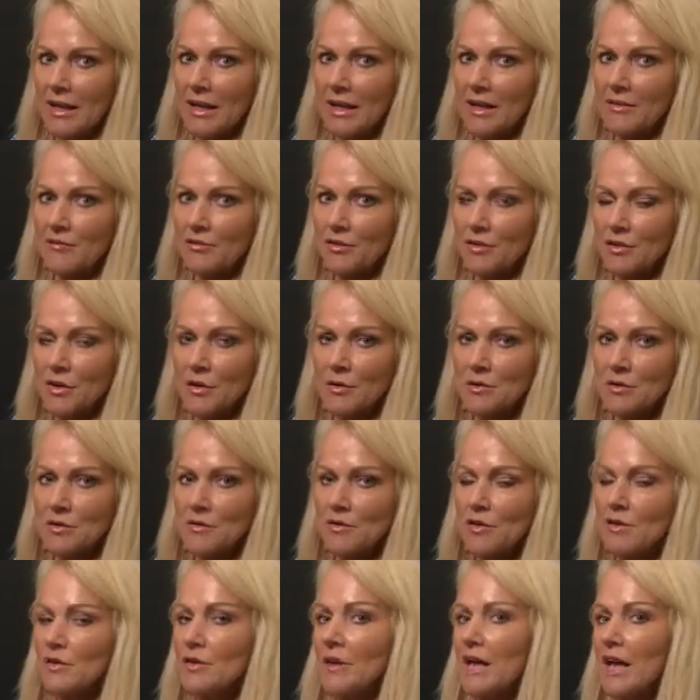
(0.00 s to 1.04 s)
And for those of
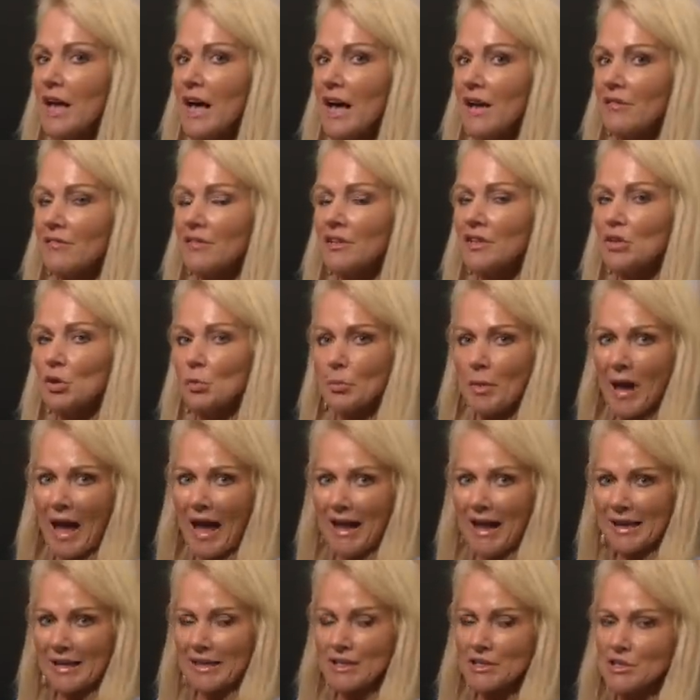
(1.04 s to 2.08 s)
you that have little
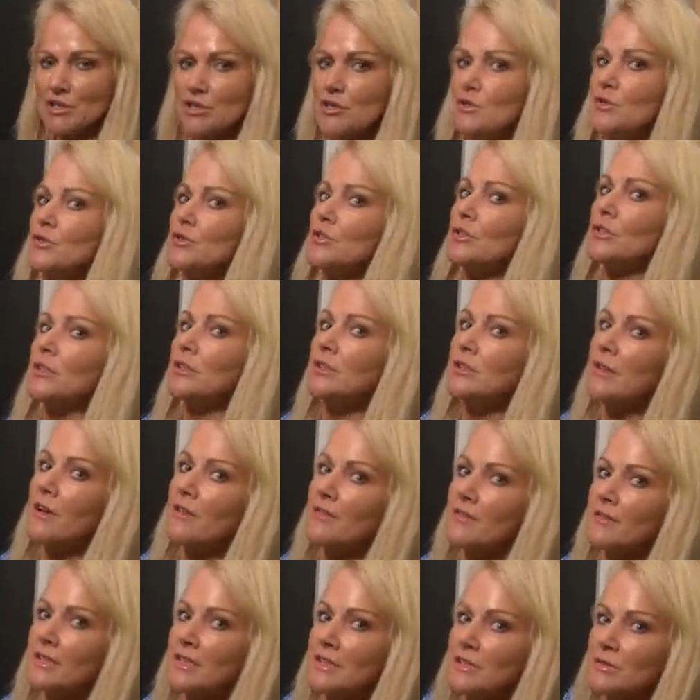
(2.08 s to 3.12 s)
back issues, you're gonna
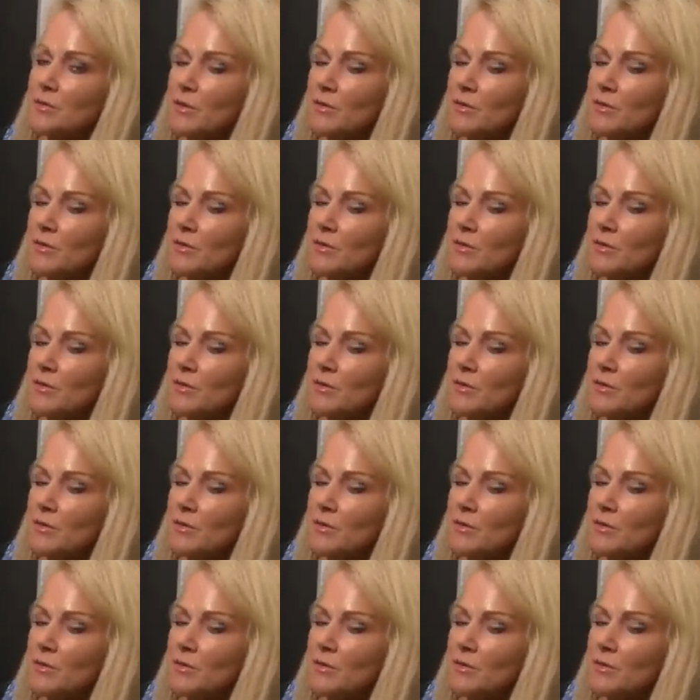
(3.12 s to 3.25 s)
love this.